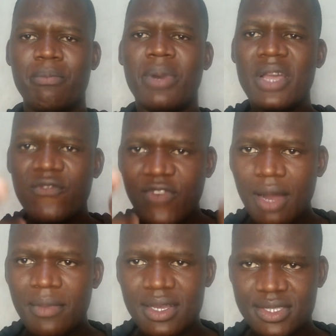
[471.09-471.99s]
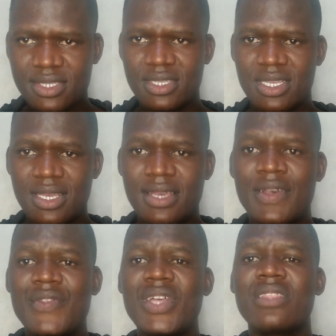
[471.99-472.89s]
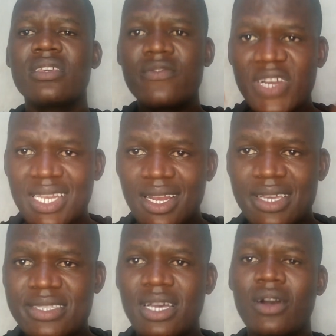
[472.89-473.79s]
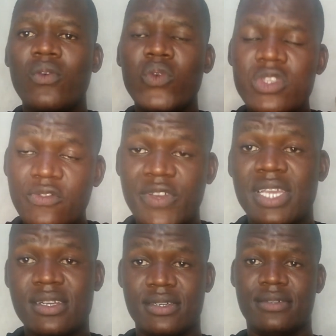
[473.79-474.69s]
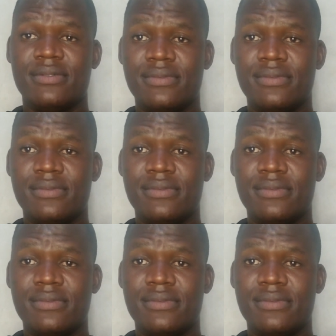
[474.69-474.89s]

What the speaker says: by farmers that this fertilizer was fake.